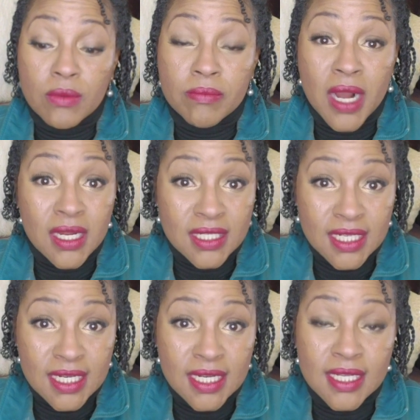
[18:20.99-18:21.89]

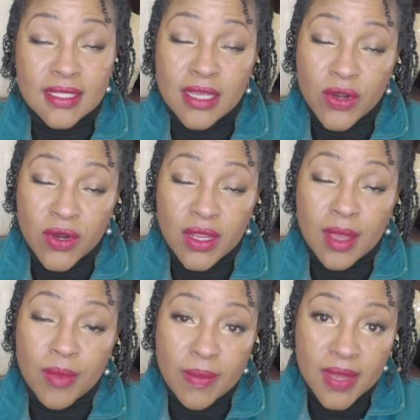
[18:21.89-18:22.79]
bonding, etc.,
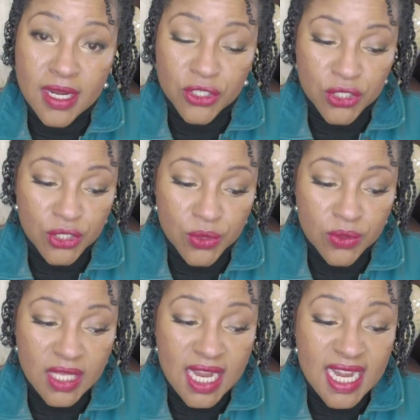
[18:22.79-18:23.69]
commitment
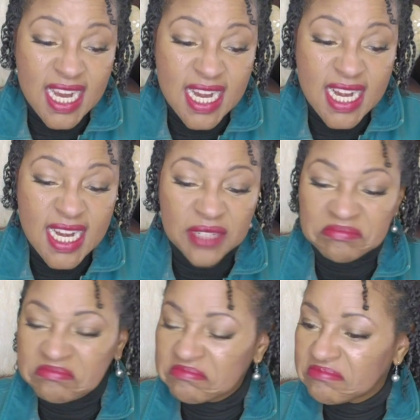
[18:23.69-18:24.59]
issues. And he